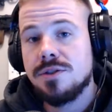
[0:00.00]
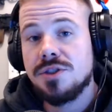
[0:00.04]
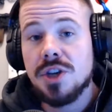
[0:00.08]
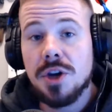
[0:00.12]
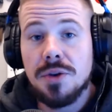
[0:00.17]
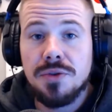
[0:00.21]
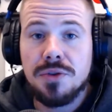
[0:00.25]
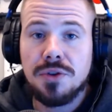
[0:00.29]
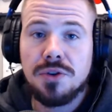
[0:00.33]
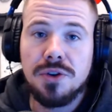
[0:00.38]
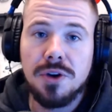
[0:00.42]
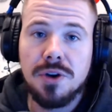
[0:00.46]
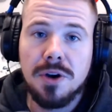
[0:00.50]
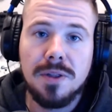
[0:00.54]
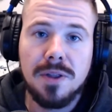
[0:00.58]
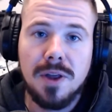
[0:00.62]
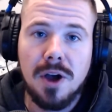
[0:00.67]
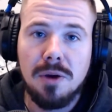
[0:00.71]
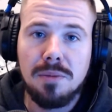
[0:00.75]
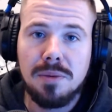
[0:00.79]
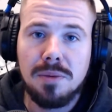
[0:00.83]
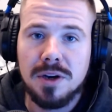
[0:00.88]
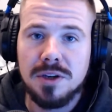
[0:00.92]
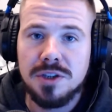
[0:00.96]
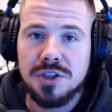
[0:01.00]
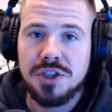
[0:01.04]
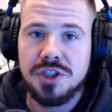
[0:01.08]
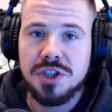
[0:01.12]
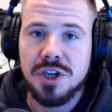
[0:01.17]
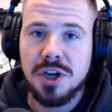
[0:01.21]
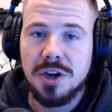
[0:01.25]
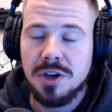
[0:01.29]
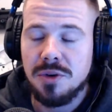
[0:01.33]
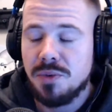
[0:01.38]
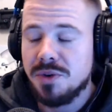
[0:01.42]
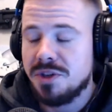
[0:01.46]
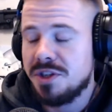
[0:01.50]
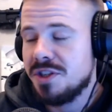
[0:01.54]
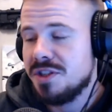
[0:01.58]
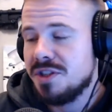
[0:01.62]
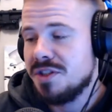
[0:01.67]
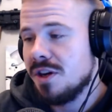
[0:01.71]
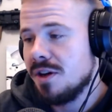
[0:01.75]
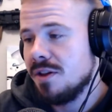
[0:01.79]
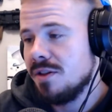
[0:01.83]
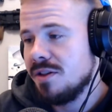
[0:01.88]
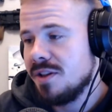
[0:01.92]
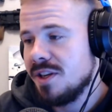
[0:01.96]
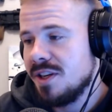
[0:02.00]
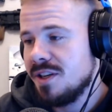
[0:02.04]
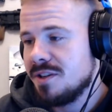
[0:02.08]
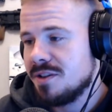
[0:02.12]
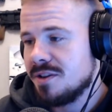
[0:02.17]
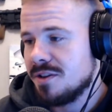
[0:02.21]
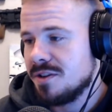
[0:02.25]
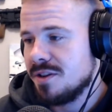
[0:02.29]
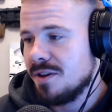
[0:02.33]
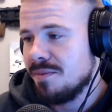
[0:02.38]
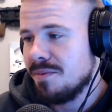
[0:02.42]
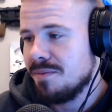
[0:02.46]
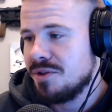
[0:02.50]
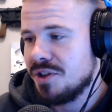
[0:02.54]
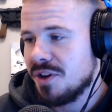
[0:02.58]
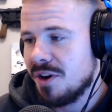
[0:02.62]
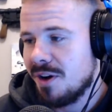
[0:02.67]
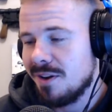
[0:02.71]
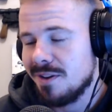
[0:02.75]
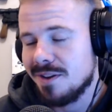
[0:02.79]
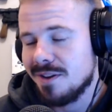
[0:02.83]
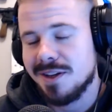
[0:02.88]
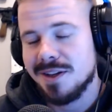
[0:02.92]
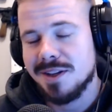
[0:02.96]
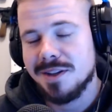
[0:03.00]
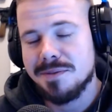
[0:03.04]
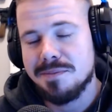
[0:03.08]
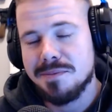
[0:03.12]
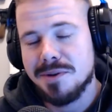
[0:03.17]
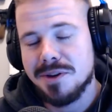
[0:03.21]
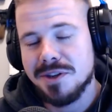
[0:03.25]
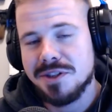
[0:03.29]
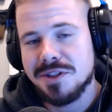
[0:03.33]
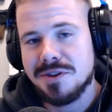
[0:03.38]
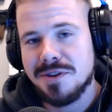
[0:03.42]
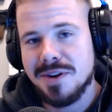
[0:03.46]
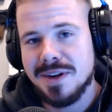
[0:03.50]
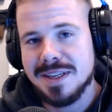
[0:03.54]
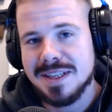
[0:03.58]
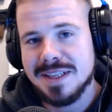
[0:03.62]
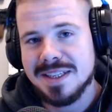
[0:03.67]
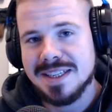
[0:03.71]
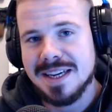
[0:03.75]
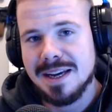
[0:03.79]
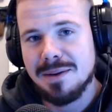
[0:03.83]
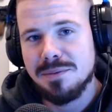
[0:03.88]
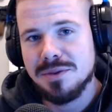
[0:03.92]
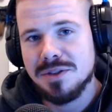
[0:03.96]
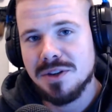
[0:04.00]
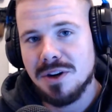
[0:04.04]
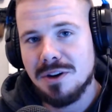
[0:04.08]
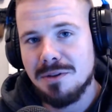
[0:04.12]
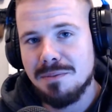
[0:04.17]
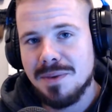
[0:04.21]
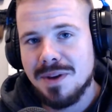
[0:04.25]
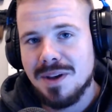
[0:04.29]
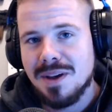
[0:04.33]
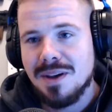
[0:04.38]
So the gun that I'm going to show you, which is not this because I'm showing my screen at the same time,